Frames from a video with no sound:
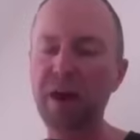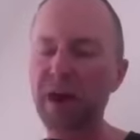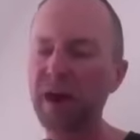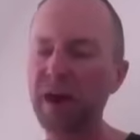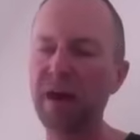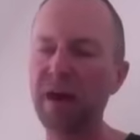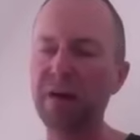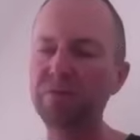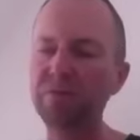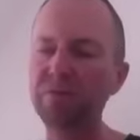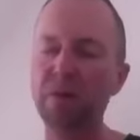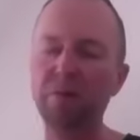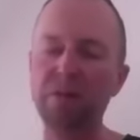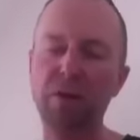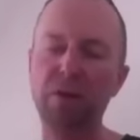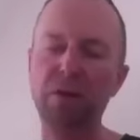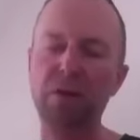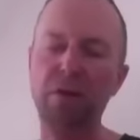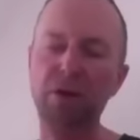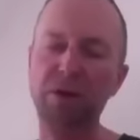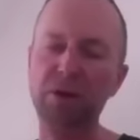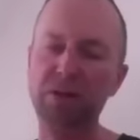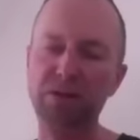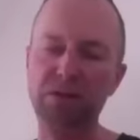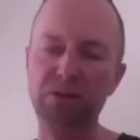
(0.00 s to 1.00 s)
And the
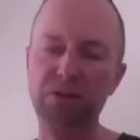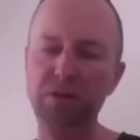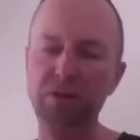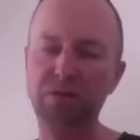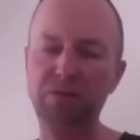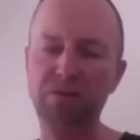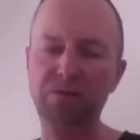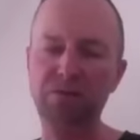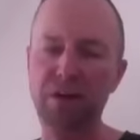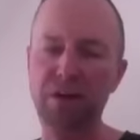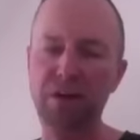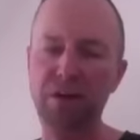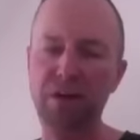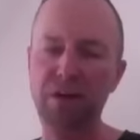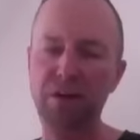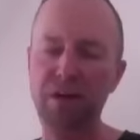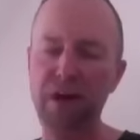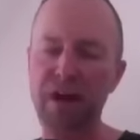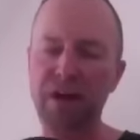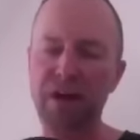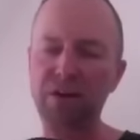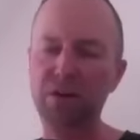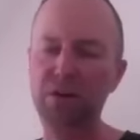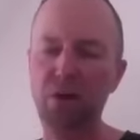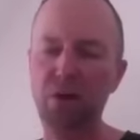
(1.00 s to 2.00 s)
likes of
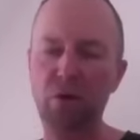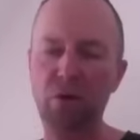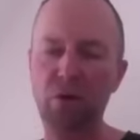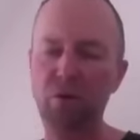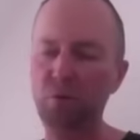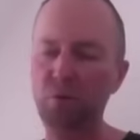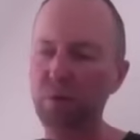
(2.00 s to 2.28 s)
Hancock,